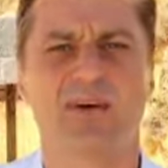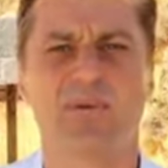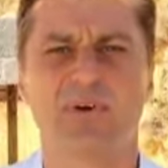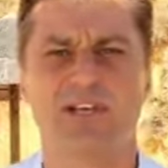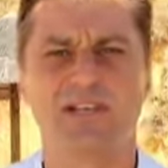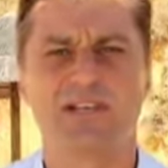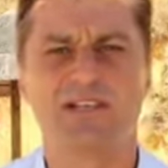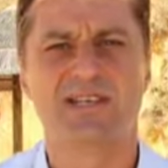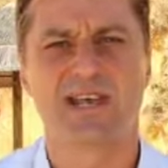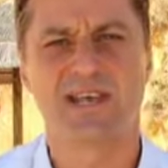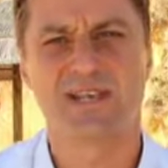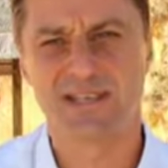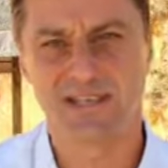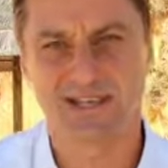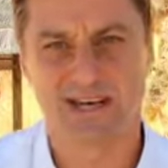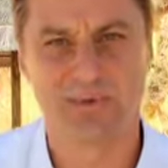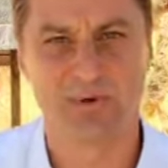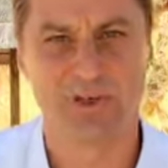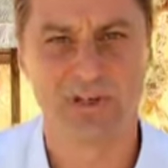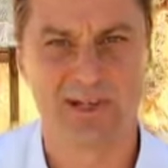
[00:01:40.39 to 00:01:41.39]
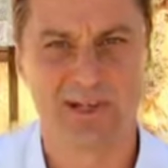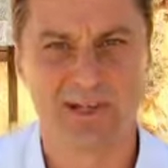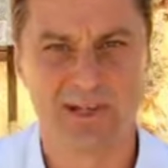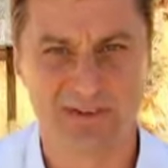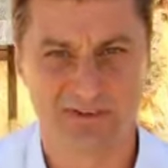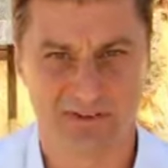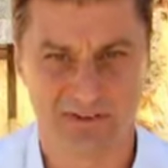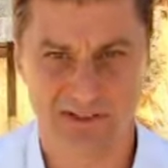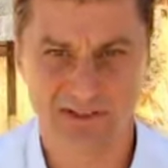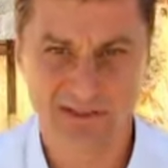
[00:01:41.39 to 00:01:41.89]
I want to taste it, I want to
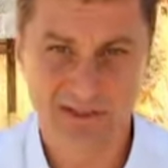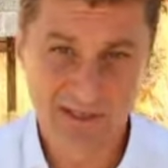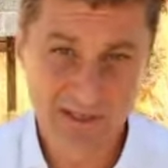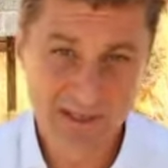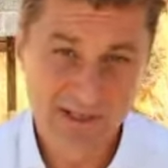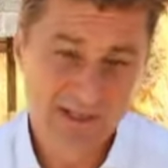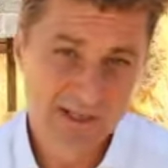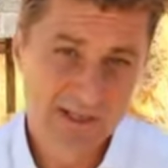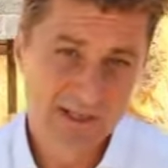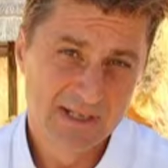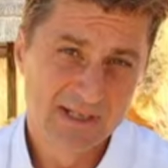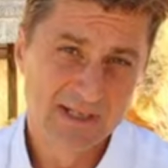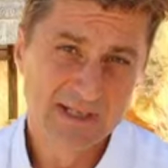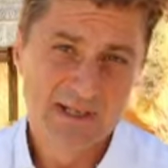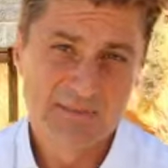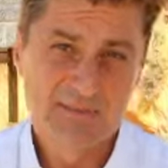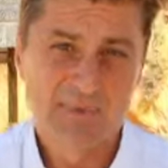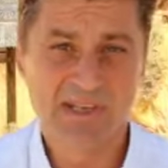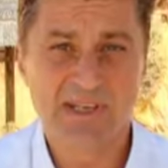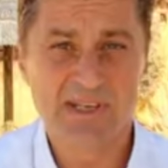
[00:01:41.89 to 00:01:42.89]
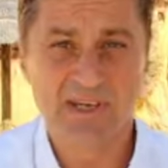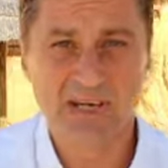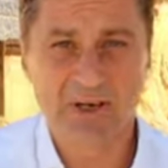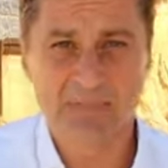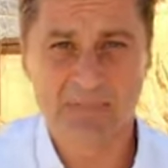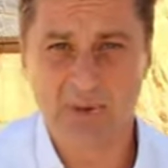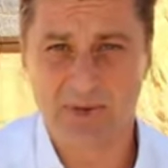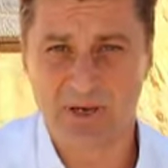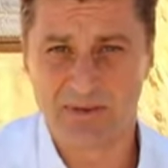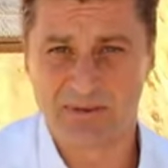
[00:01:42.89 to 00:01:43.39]
live it. But the other
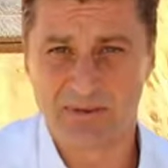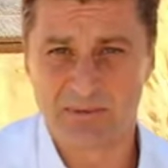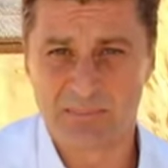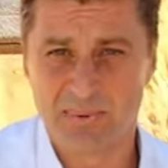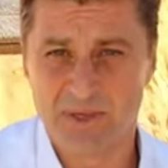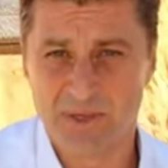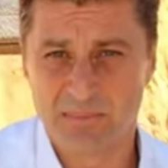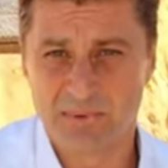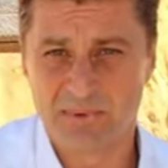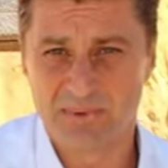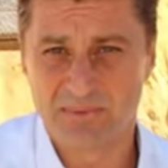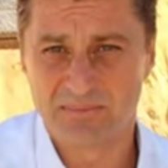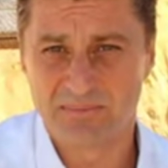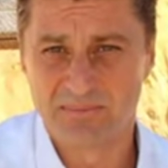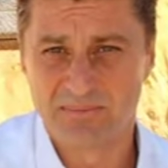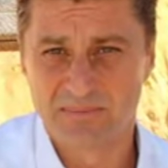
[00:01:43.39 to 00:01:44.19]
part of the people,